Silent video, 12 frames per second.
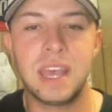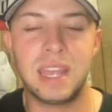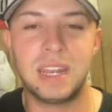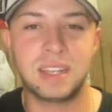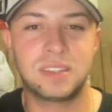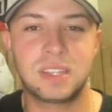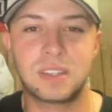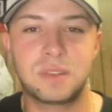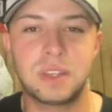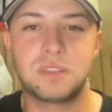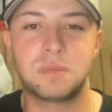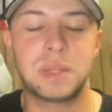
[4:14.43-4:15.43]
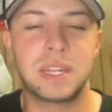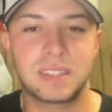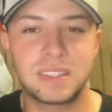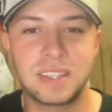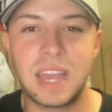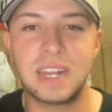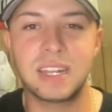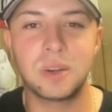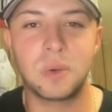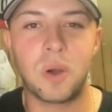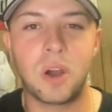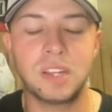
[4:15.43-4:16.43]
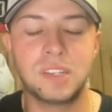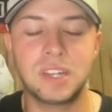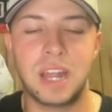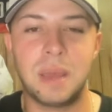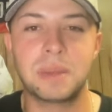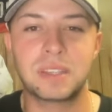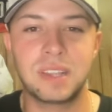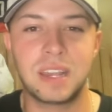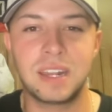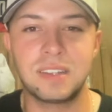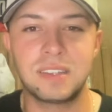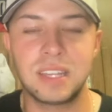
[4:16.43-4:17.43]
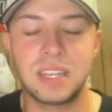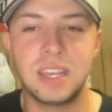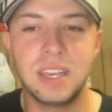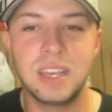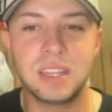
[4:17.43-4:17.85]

and it's it's been exciting to watch and i'm excited to see